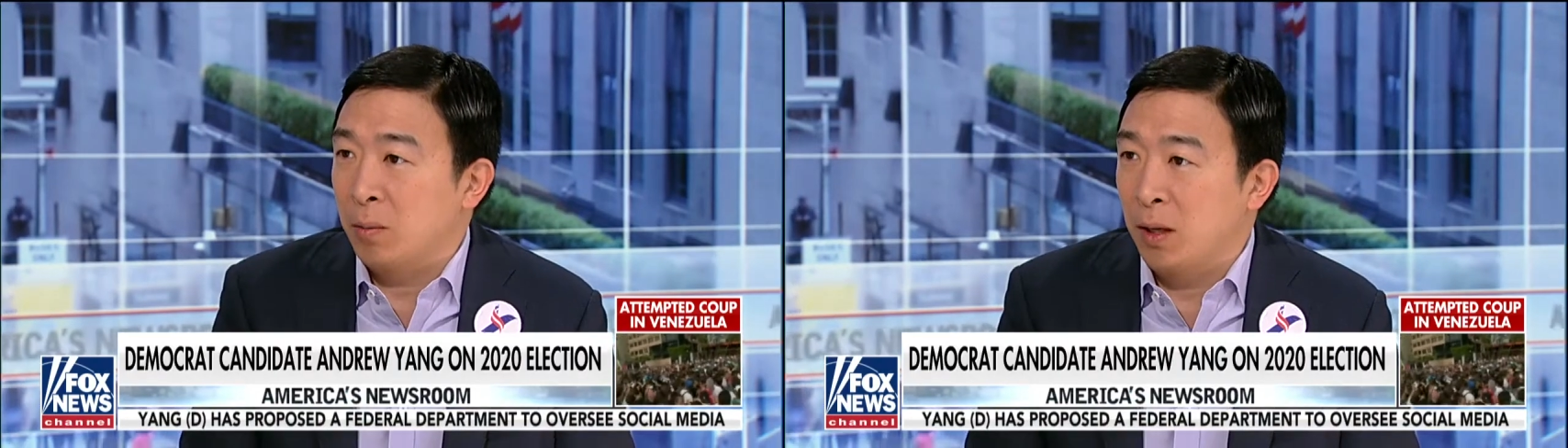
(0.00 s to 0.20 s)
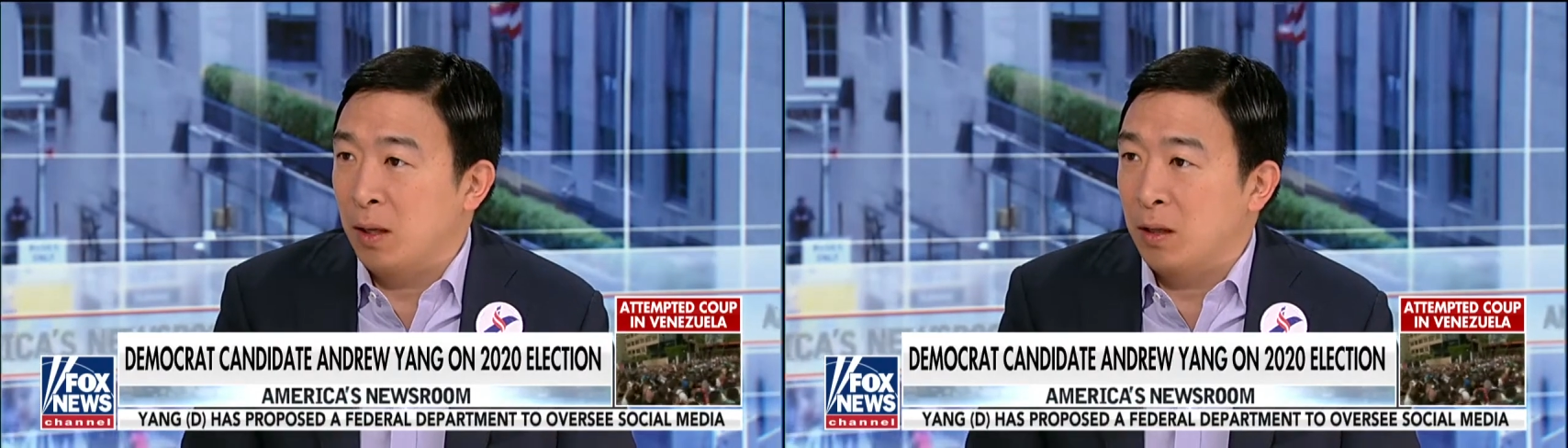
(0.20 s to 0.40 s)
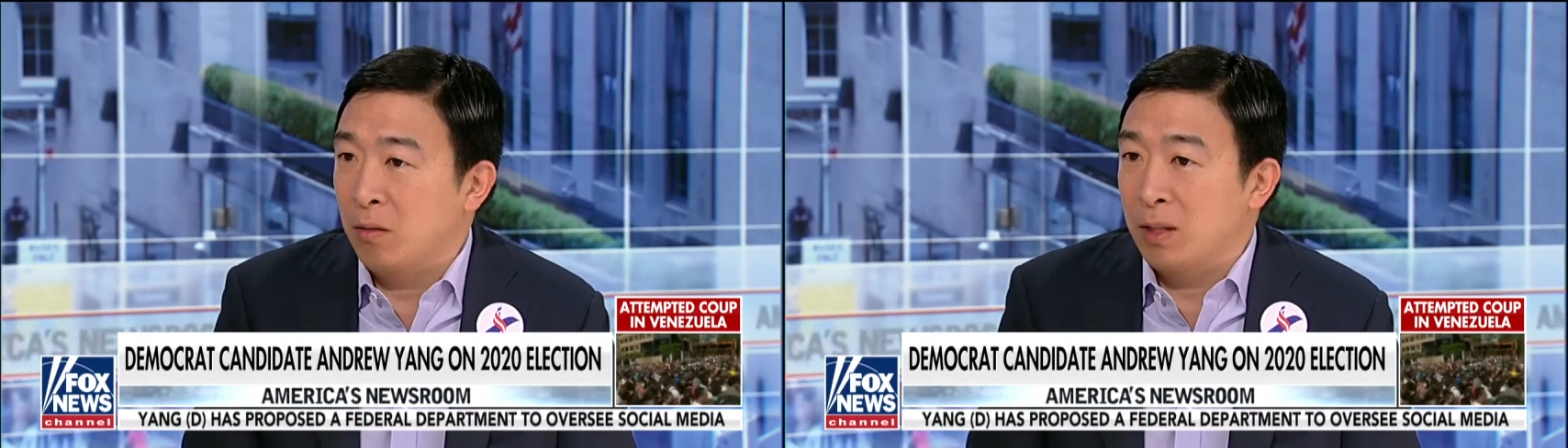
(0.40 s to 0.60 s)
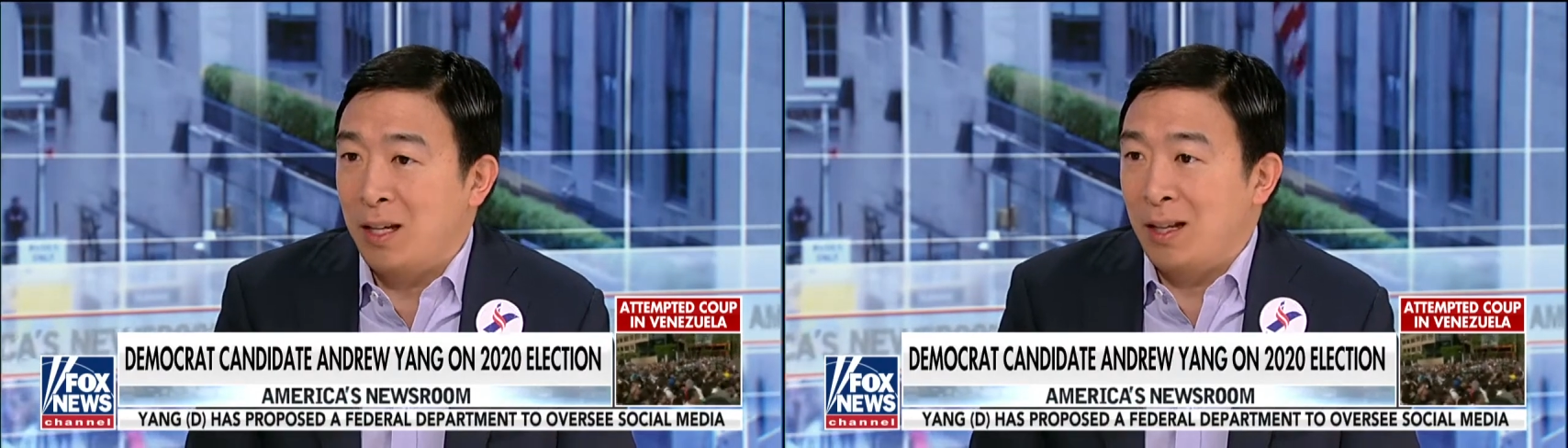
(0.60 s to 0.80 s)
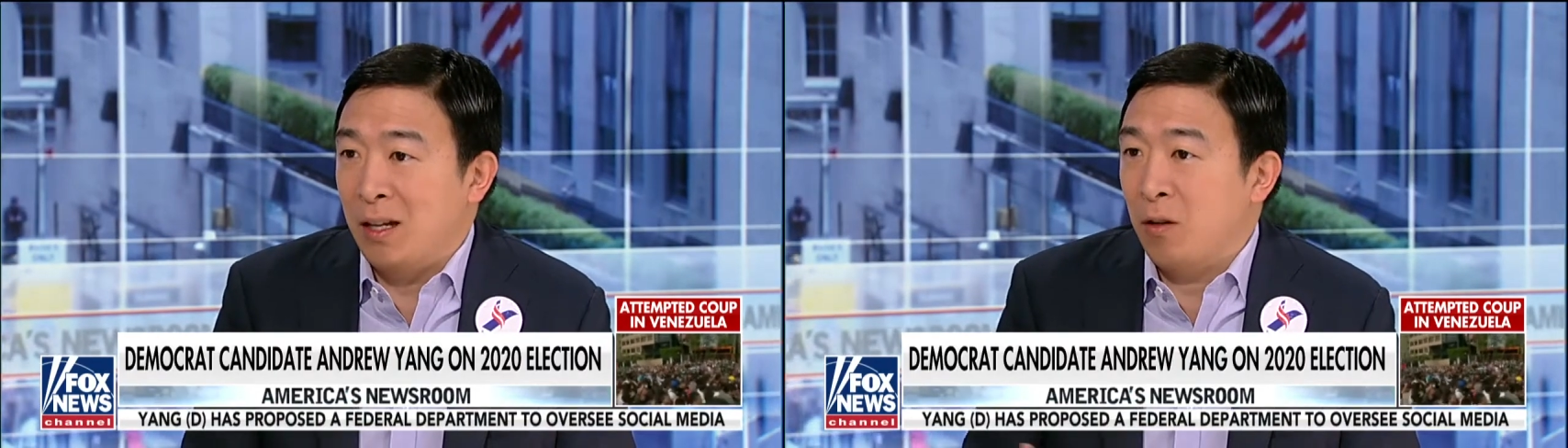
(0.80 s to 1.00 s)
a month, you
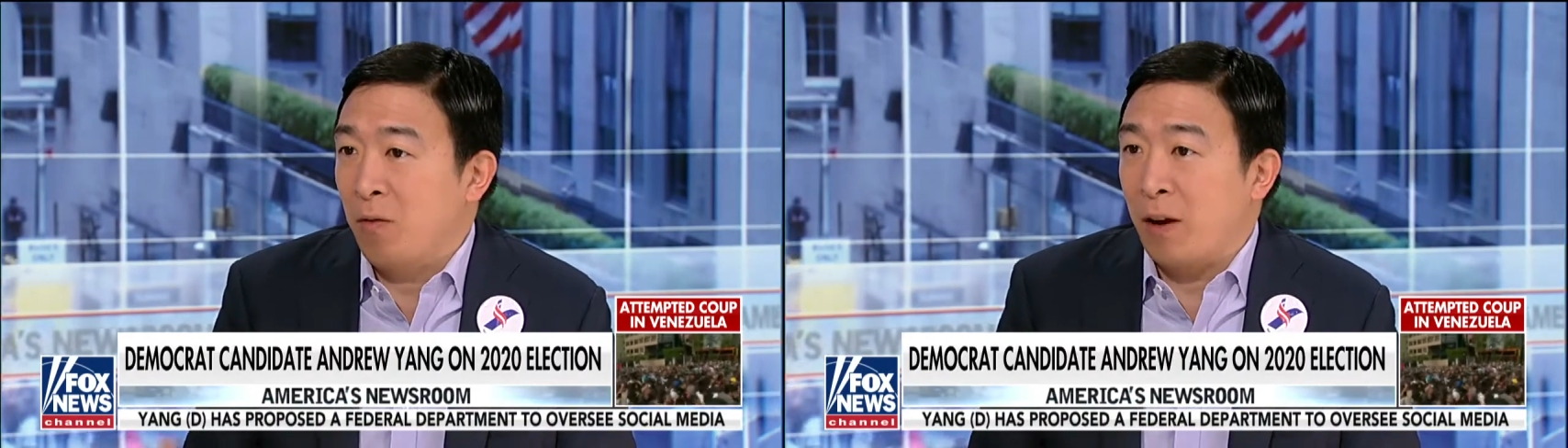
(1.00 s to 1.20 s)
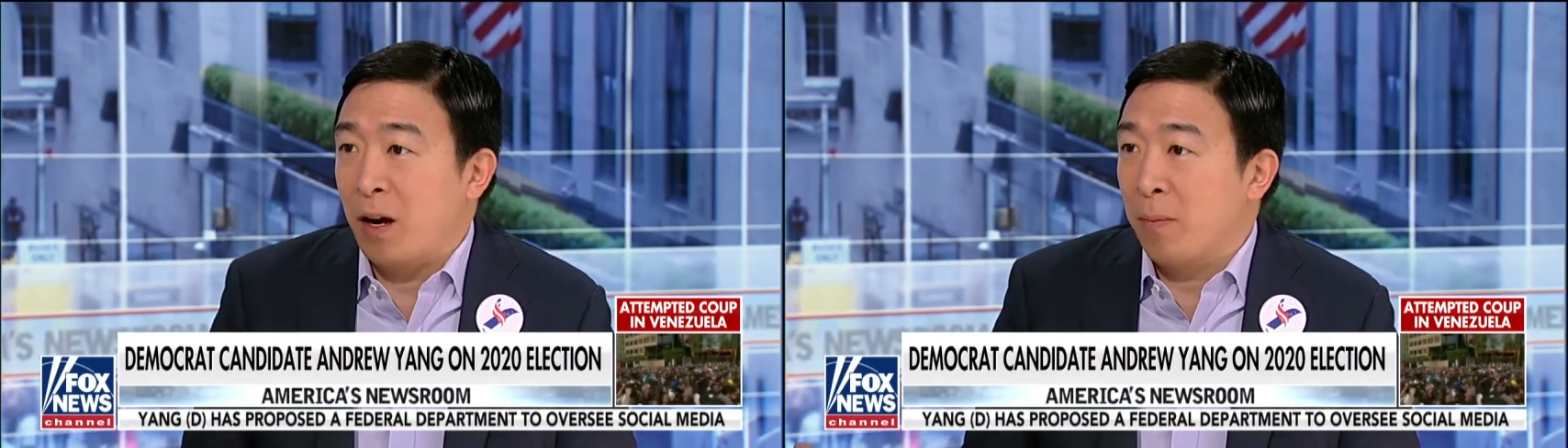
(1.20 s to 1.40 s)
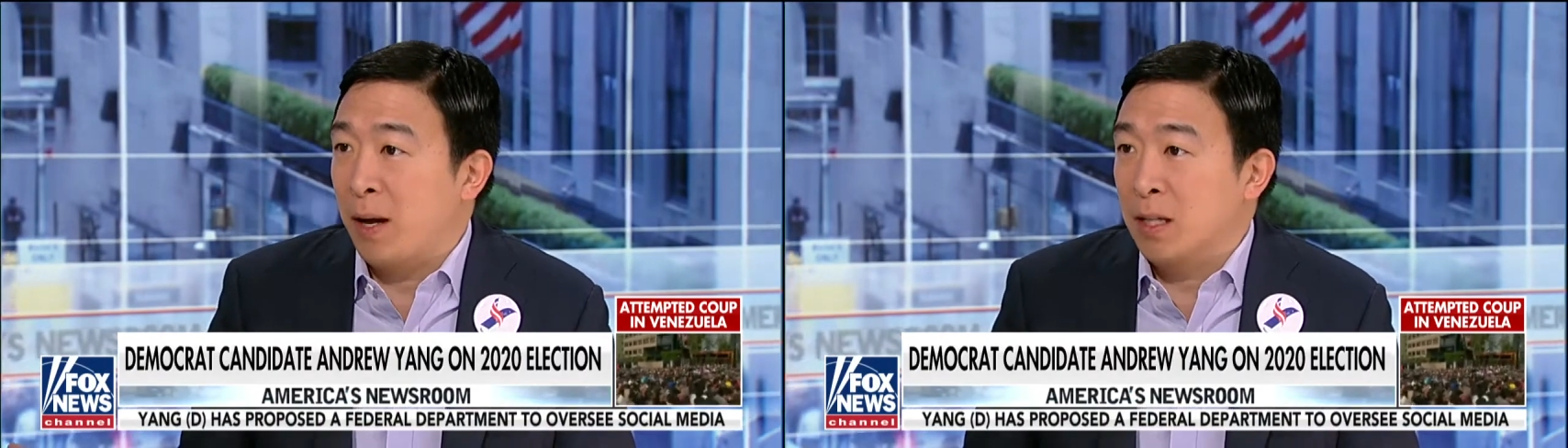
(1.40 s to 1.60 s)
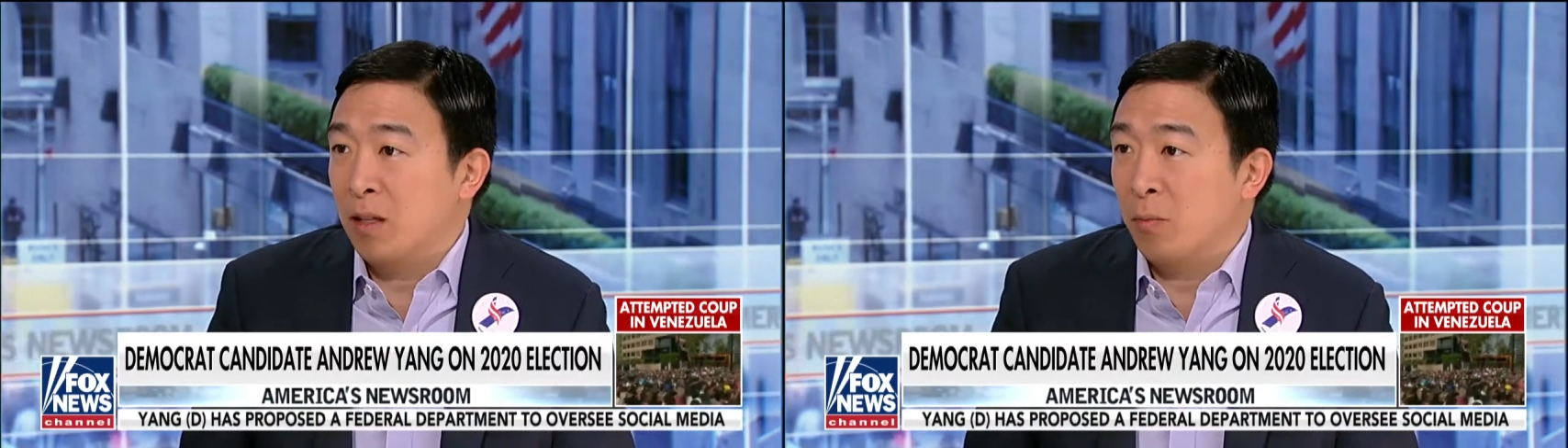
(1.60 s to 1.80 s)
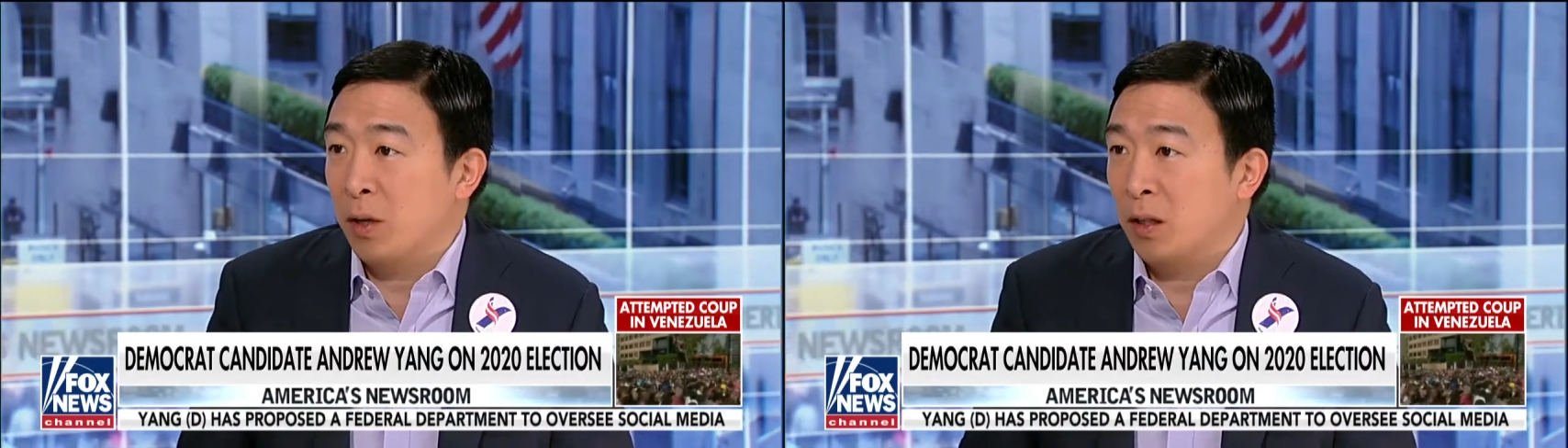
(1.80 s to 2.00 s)
see they do very
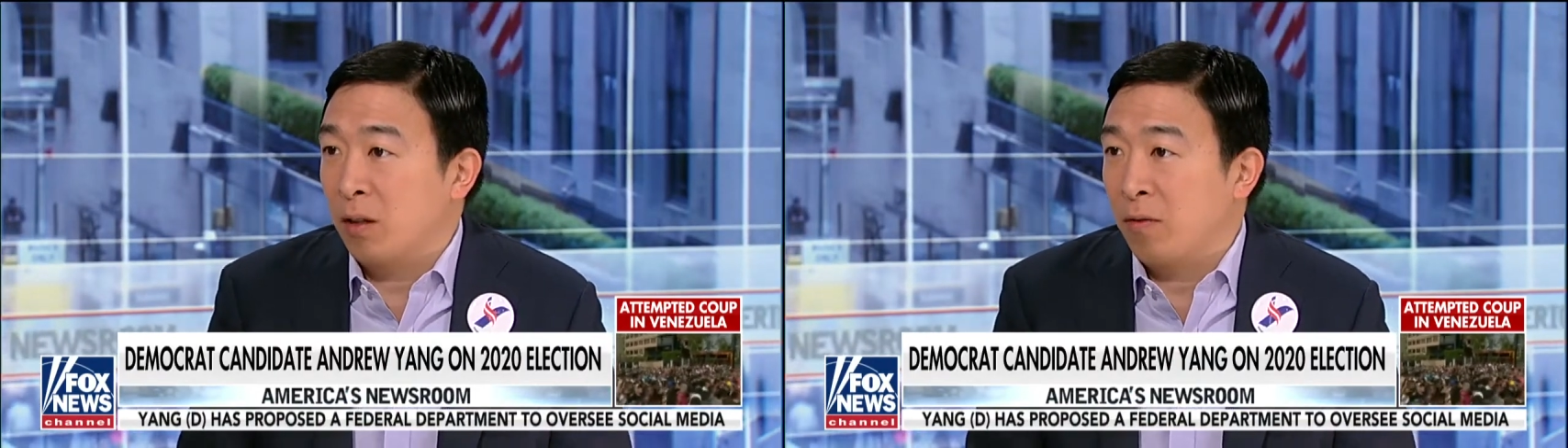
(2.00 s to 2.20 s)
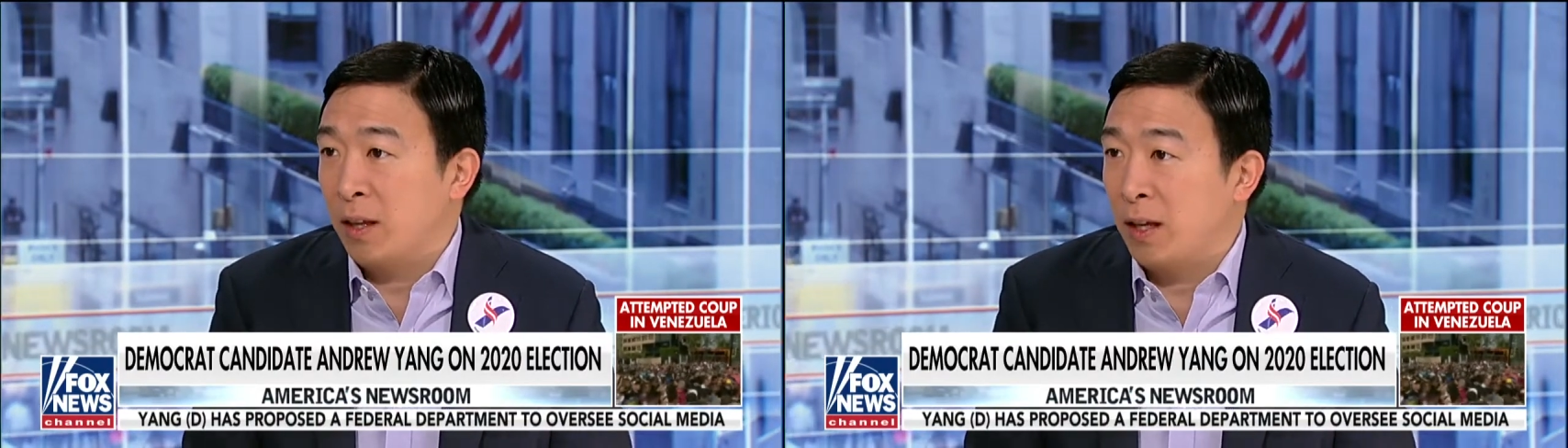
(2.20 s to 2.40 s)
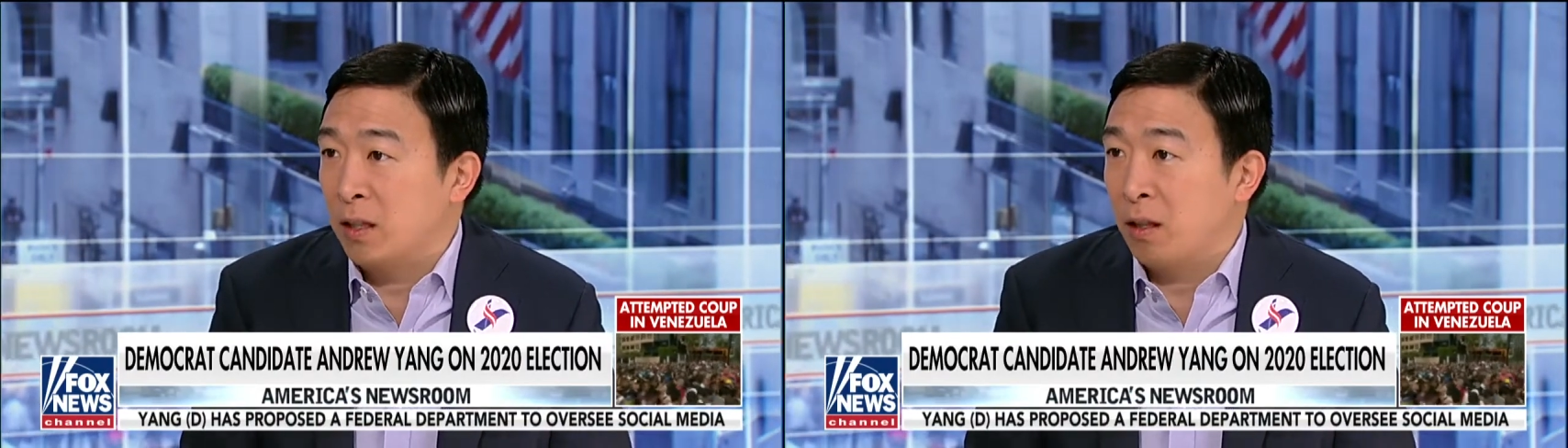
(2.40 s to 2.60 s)
positive, productive things.